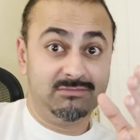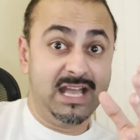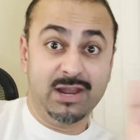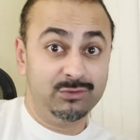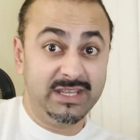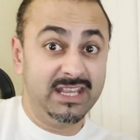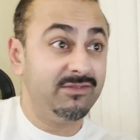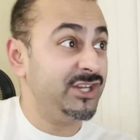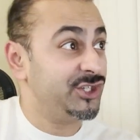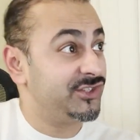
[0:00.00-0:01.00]
I don't think
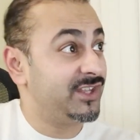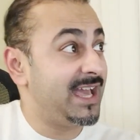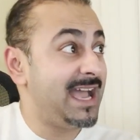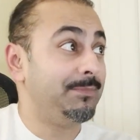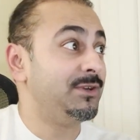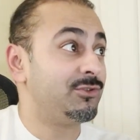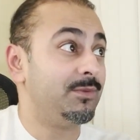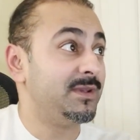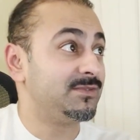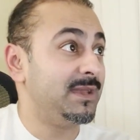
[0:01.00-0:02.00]
invasion is going to happen.
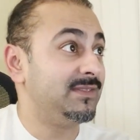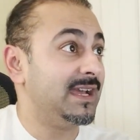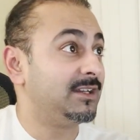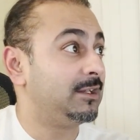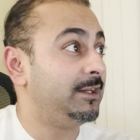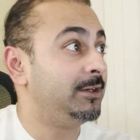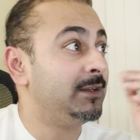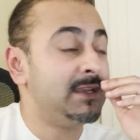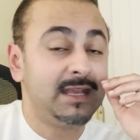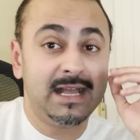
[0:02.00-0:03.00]
Trump has made that
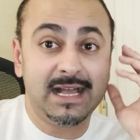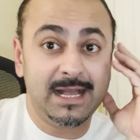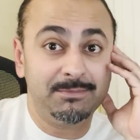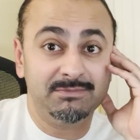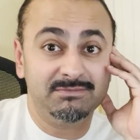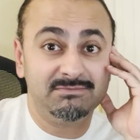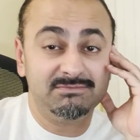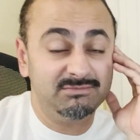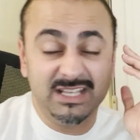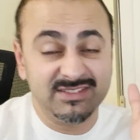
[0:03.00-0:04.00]
clear.
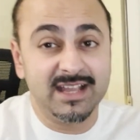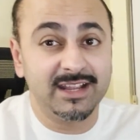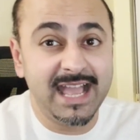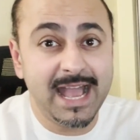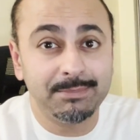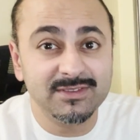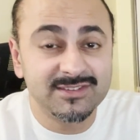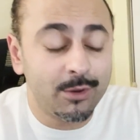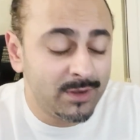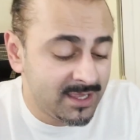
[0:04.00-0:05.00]
It's not going to happen.
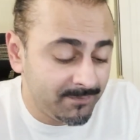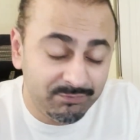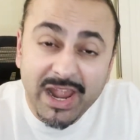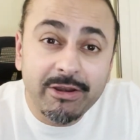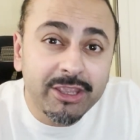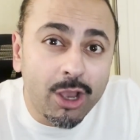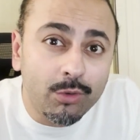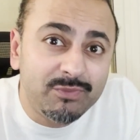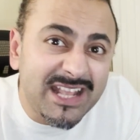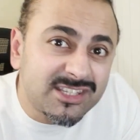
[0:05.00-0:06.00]
So there you
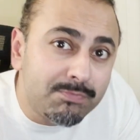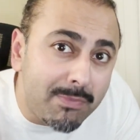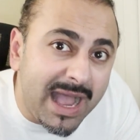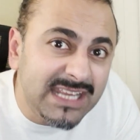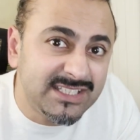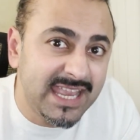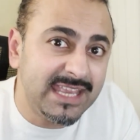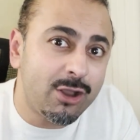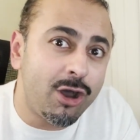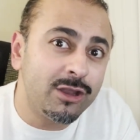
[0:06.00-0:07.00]
go. That's my
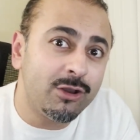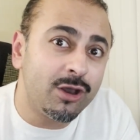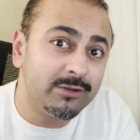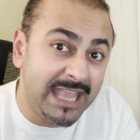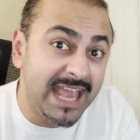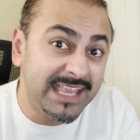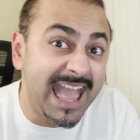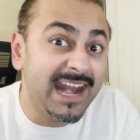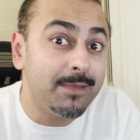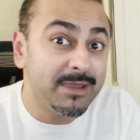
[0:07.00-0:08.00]
take on can
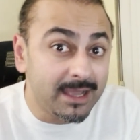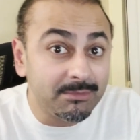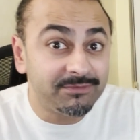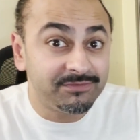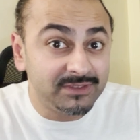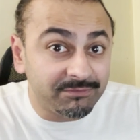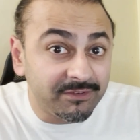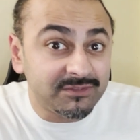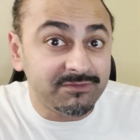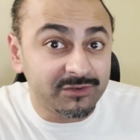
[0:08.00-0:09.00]
Canada become the
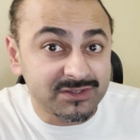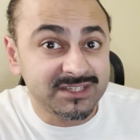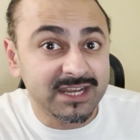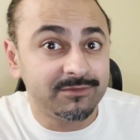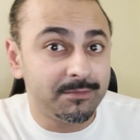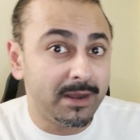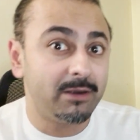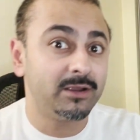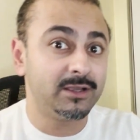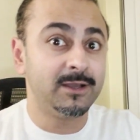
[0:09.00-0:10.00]
51st state of
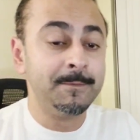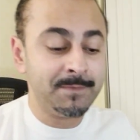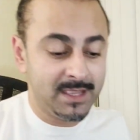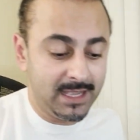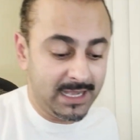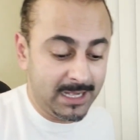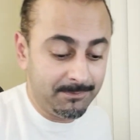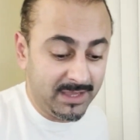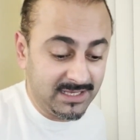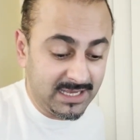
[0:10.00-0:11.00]
America?
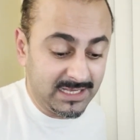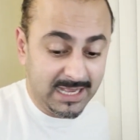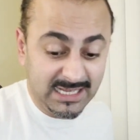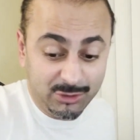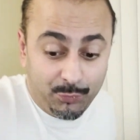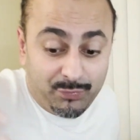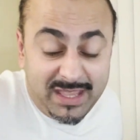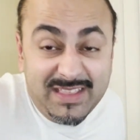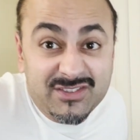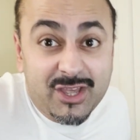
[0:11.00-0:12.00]
I don't
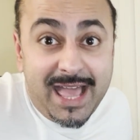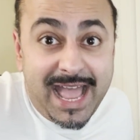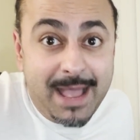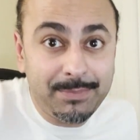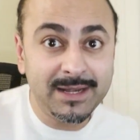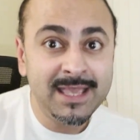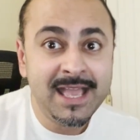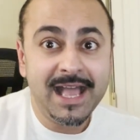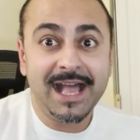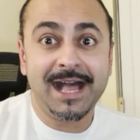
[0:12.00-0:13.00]
think that's going to happen.
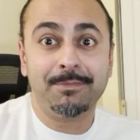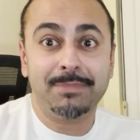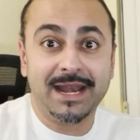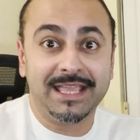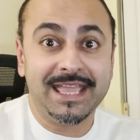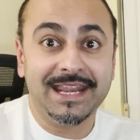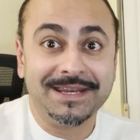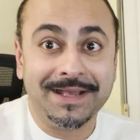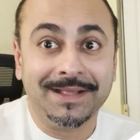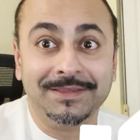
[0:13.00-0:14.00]
But again,
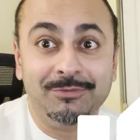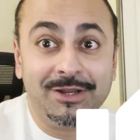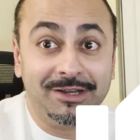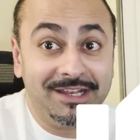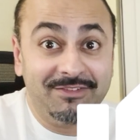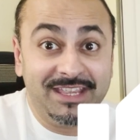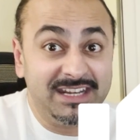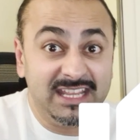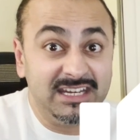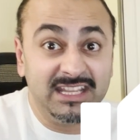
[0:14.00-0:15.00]
we are living
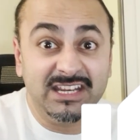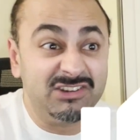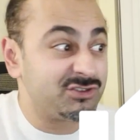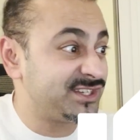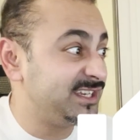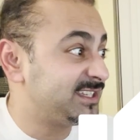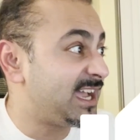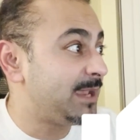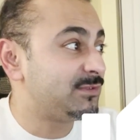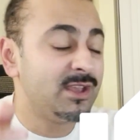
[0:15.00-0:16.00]
in interesting
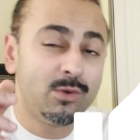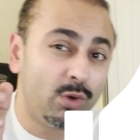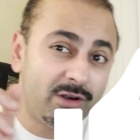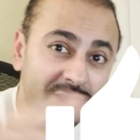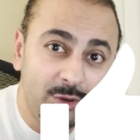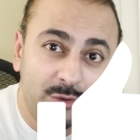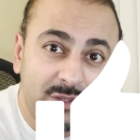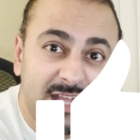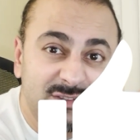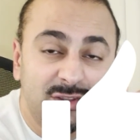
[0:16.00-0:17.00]
times. What are your
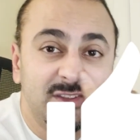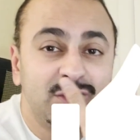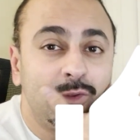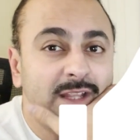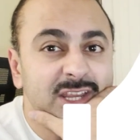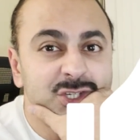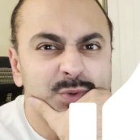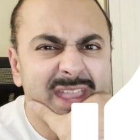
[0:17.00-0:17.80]
thoughts on this whole issue?